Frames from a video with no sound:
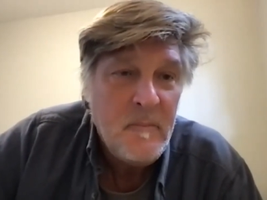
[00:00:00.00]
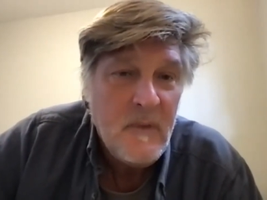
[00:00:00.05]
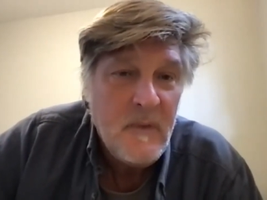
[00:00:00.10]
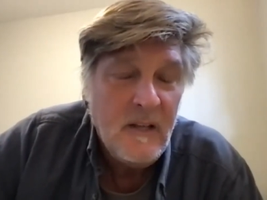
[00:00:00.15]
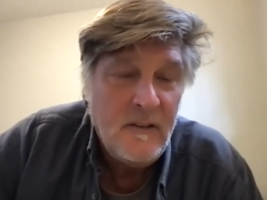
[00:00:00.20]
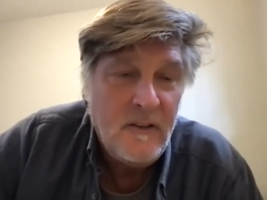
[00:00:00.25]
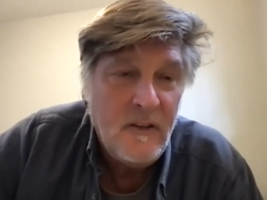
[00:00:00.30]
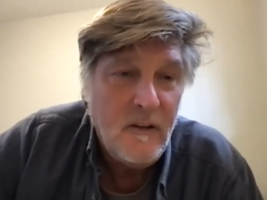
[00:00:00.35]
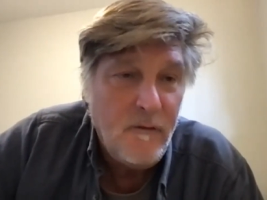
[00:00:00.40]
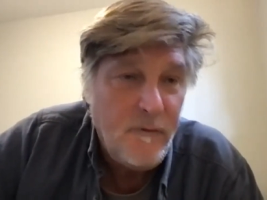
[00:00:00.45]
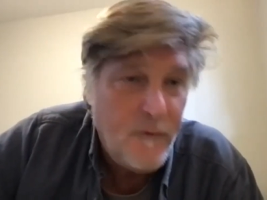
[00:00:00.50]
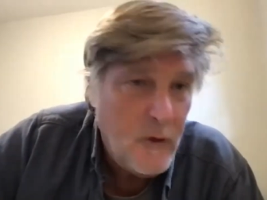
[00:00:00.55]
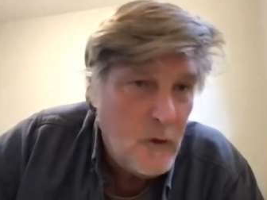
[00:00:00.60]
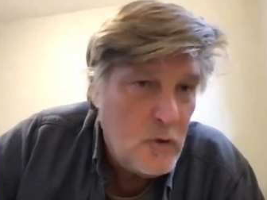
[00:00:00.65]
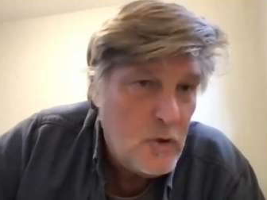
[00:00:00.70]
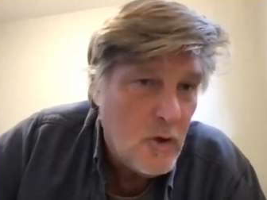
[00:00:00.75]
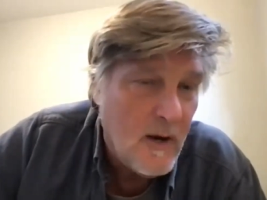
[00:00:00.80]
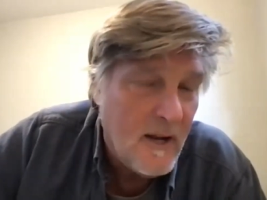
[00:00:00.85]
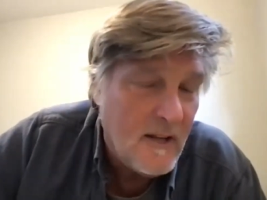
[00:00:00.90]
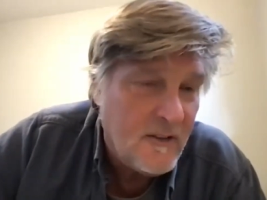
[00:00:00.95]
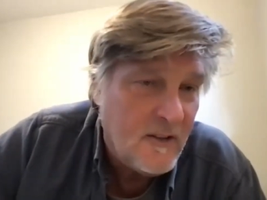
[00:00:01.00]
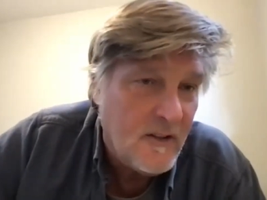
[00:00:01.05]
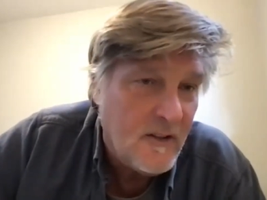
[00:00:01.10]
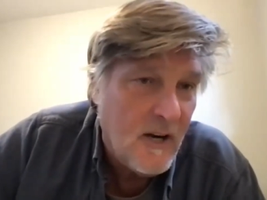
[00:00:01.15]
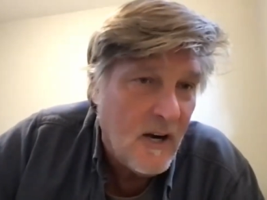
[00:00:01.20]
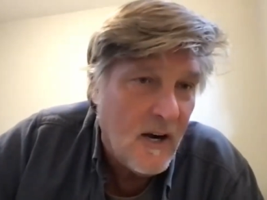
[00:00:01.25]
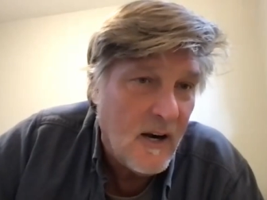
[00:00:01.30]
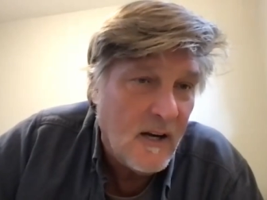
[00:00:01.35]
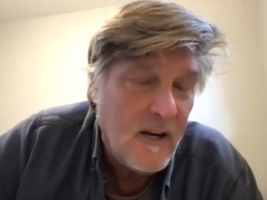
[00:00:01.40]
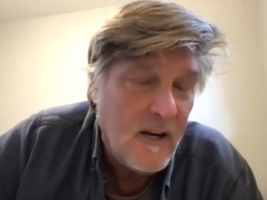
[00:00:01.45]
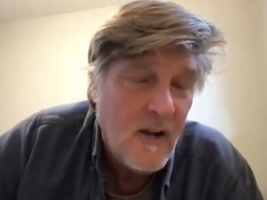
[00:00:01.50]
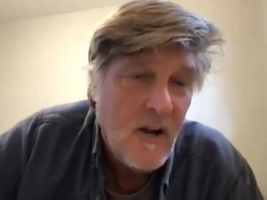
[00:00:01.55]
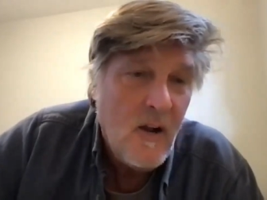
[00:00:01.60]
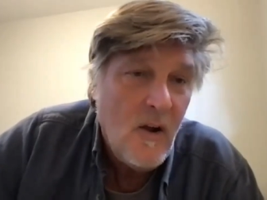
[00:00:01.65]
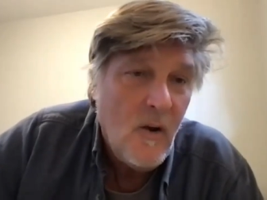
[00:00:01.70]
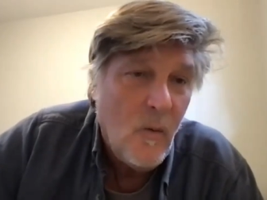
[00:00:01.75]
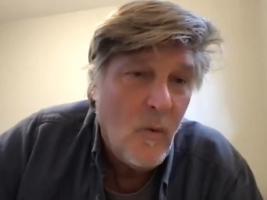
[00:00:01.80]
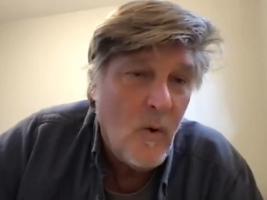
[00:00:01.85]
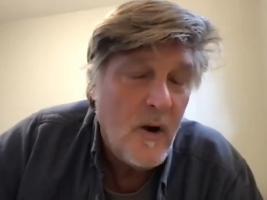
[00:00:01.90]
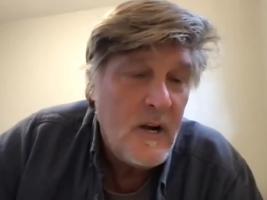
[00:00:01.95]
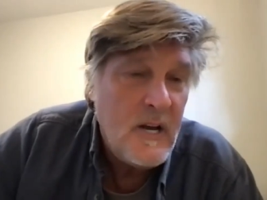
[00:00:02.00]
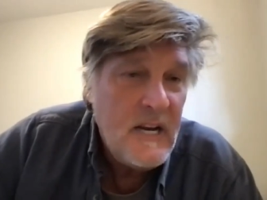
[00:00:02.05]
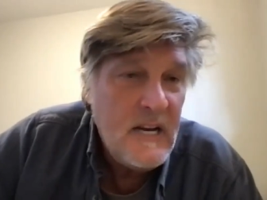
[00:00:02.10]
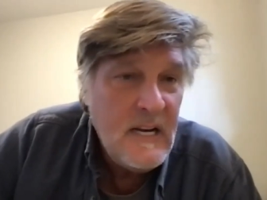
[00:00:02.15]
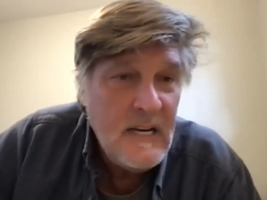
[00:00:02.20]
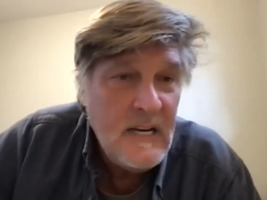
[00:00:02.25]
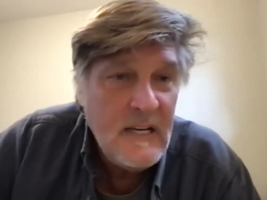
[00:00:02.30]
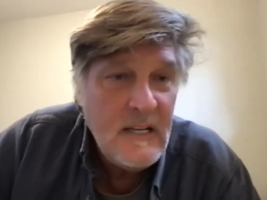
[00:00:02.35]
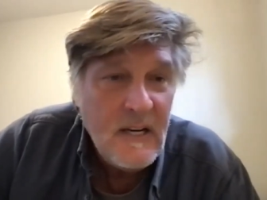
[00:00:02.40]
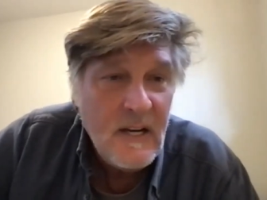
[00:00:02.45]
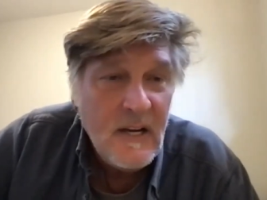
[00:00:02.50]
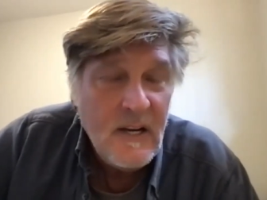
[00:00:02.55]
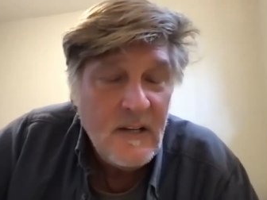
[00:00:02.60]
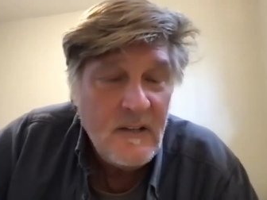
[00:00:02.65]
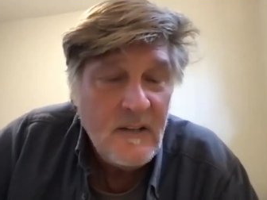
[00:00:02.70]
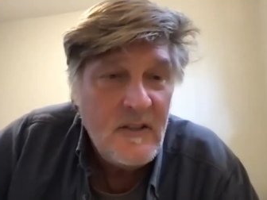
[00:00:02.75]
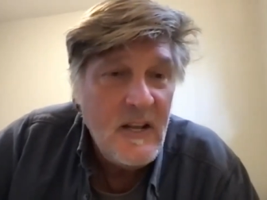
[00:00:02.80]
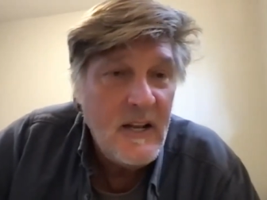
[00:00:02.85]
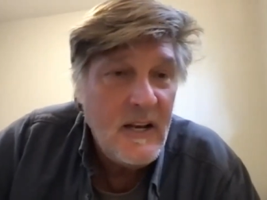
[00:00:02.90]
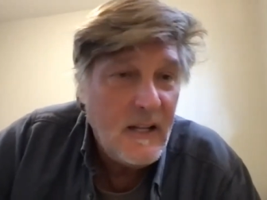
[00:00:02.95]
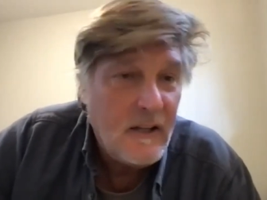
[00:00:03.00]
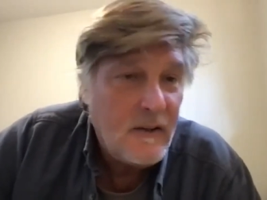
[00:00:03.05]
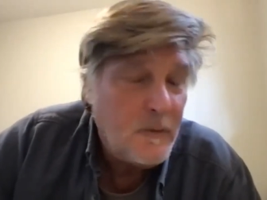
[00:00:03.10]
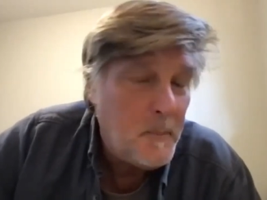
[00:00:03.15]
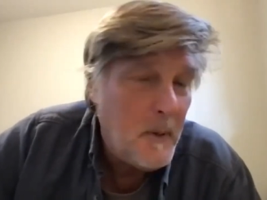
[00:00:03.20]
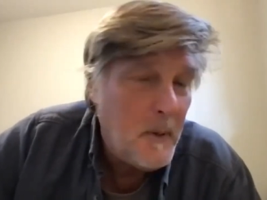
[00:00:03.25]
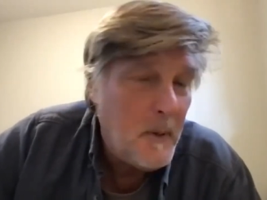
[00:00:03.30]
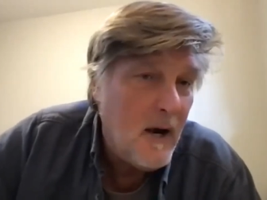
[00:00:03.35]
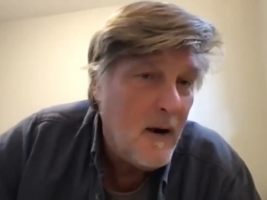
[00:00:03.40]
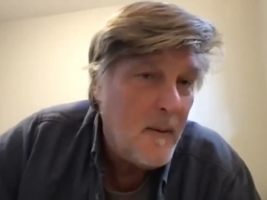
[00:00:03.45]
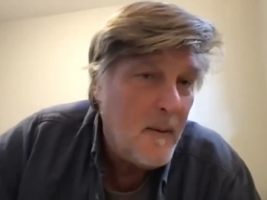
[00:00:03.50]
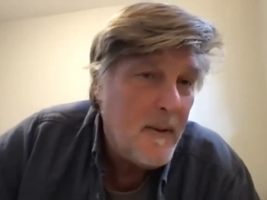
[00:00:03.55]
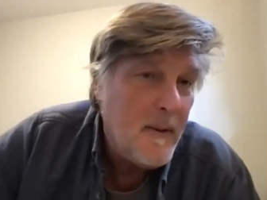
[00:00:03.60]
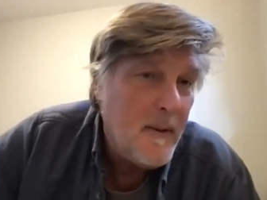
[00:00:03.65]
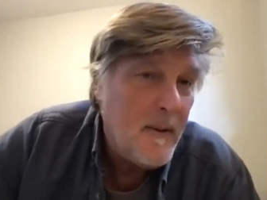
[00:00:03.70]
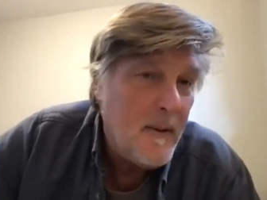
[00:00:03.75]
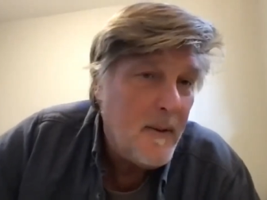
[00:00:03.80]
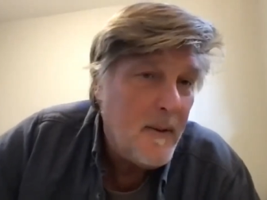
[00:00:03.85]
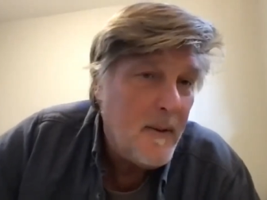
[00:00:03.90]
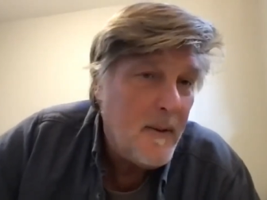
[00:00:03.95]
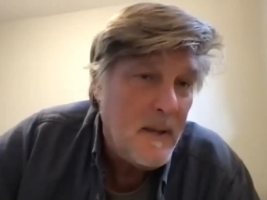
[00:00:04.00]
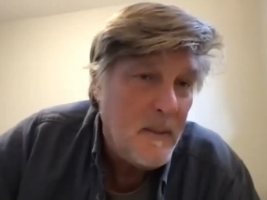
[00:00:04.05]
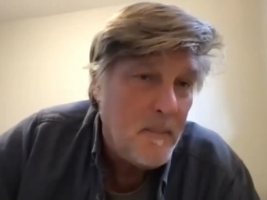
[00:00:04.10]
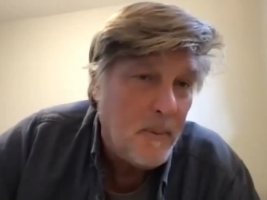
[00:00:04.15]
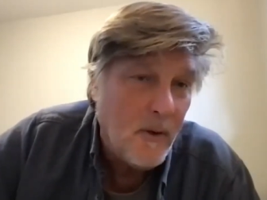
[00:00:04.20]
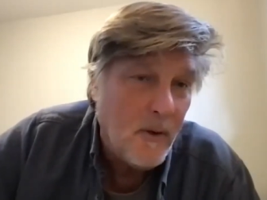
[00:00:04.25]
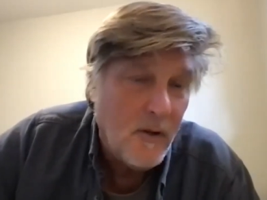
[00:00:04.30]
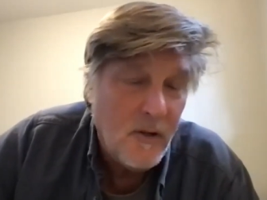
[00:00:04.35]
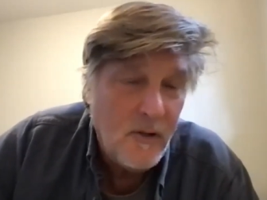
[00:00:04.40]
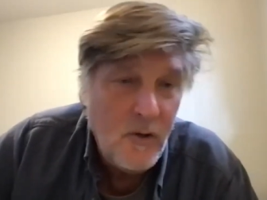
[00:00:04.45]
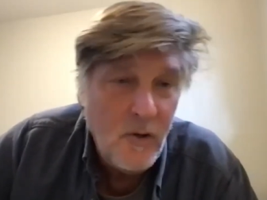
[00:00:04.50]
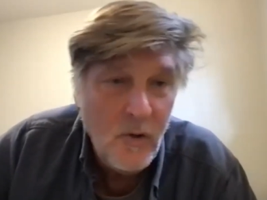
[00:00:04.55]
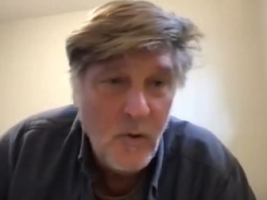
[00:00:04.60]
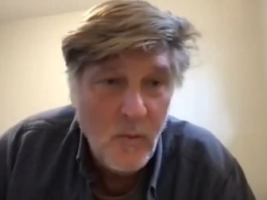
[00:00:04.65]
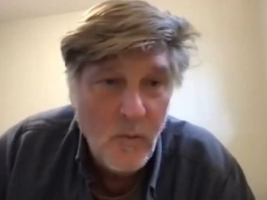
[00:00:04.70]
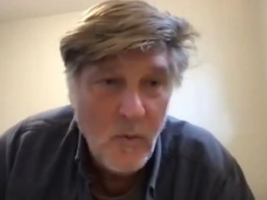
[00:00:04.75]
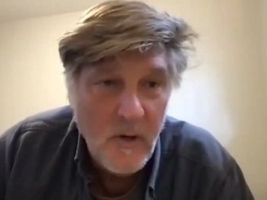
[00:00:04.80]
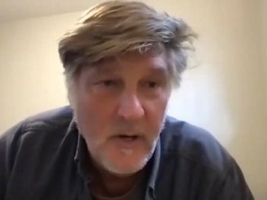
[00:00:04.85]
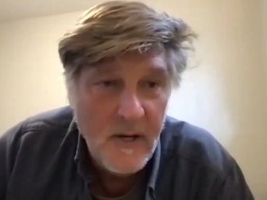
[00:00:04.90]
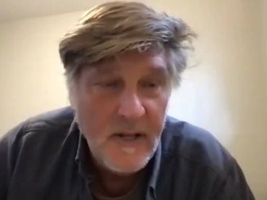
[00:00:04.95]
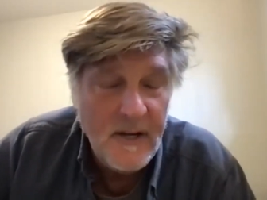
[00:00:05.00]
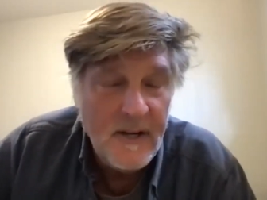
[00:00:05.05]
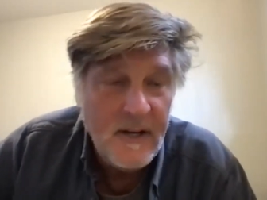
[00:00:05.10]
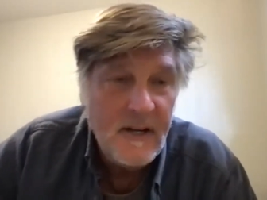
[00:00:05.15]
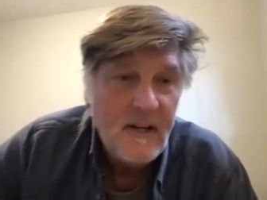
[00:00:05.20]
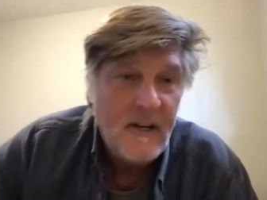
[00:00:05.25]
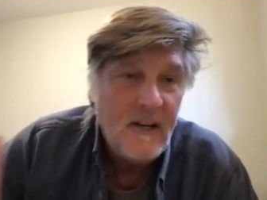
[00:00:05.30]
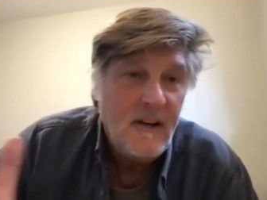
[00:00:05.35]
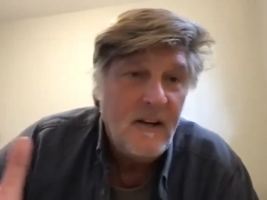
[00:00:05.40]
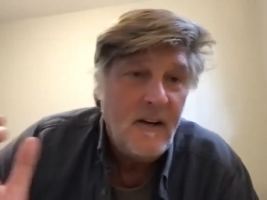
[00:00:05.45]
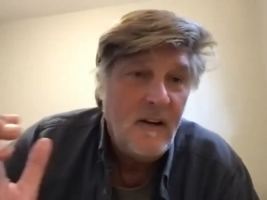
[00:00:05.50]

It's in Future Esoteric, where he did experiments with people who would